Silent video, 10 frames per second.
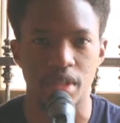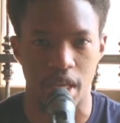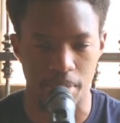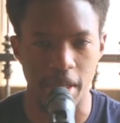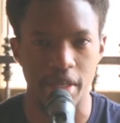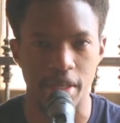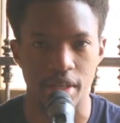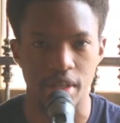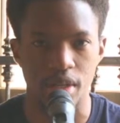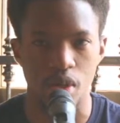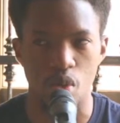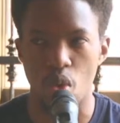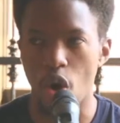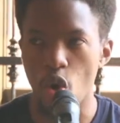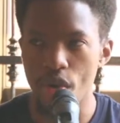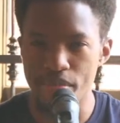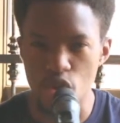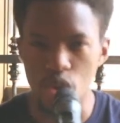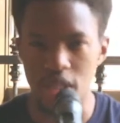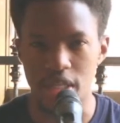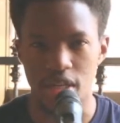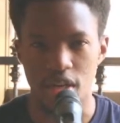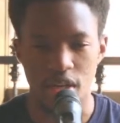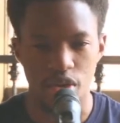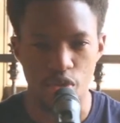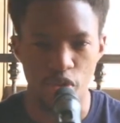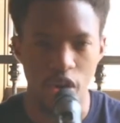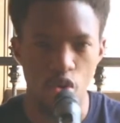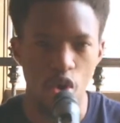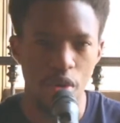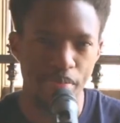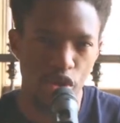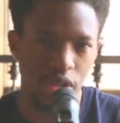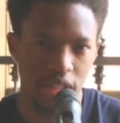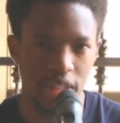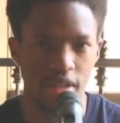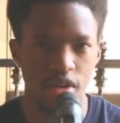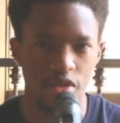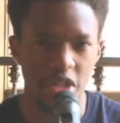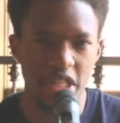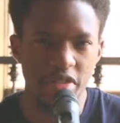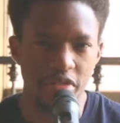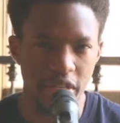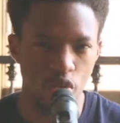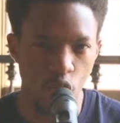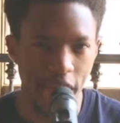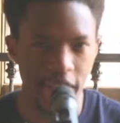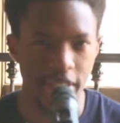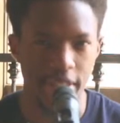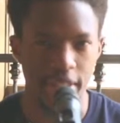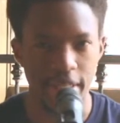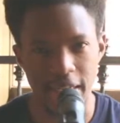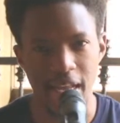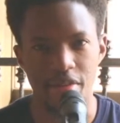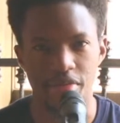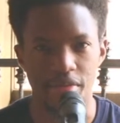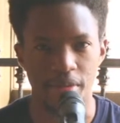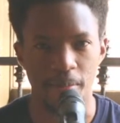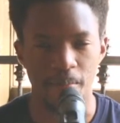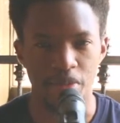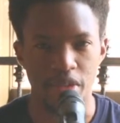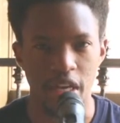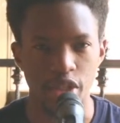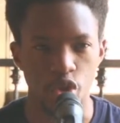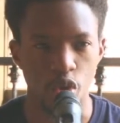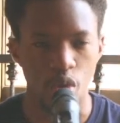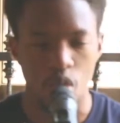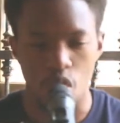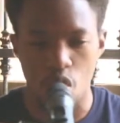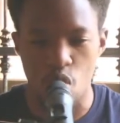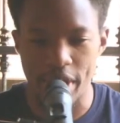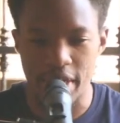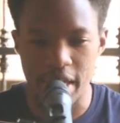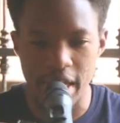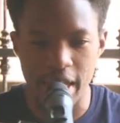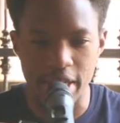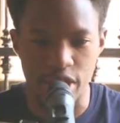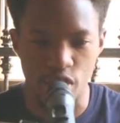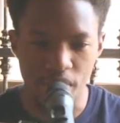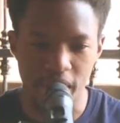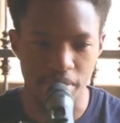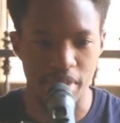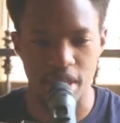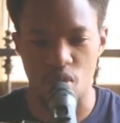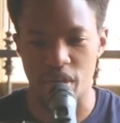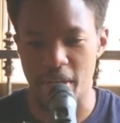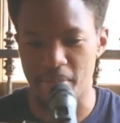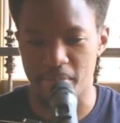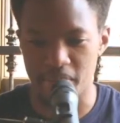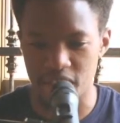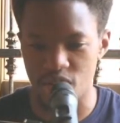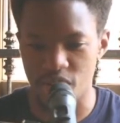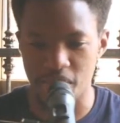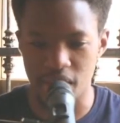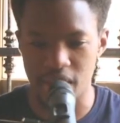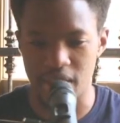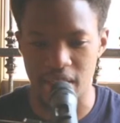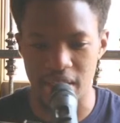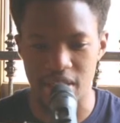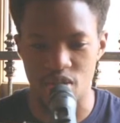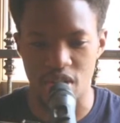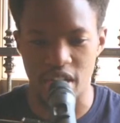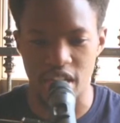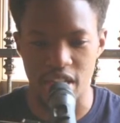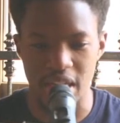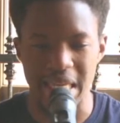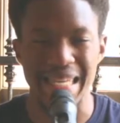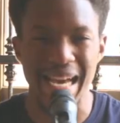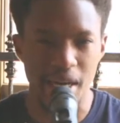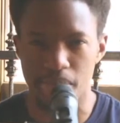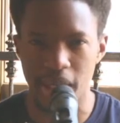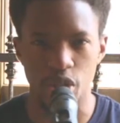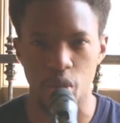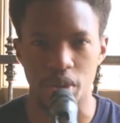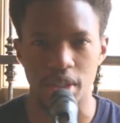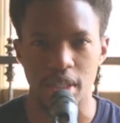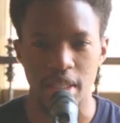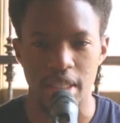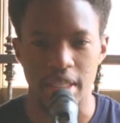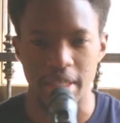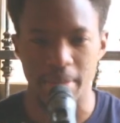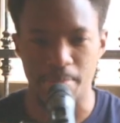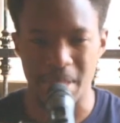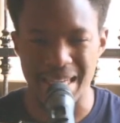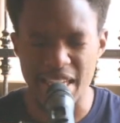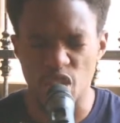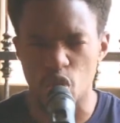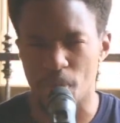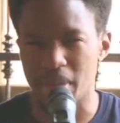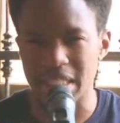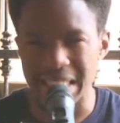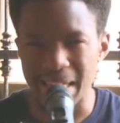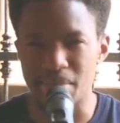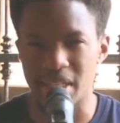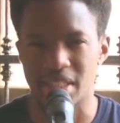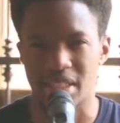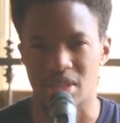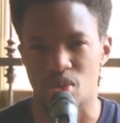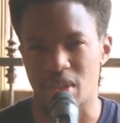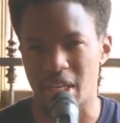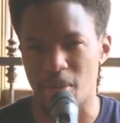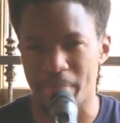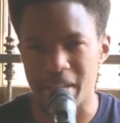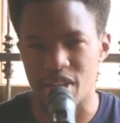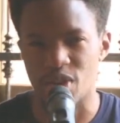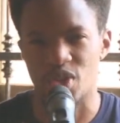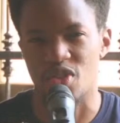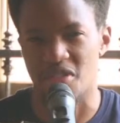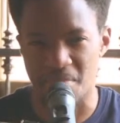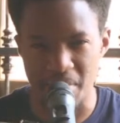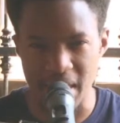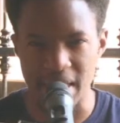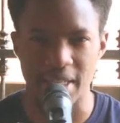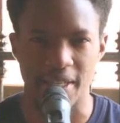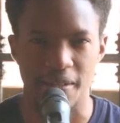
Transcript: Amen. We're all built. We're all built for different ways in life. And so when a human being, when a, you know, a, a you know, a, a young person begins to be subject to the opinions of men,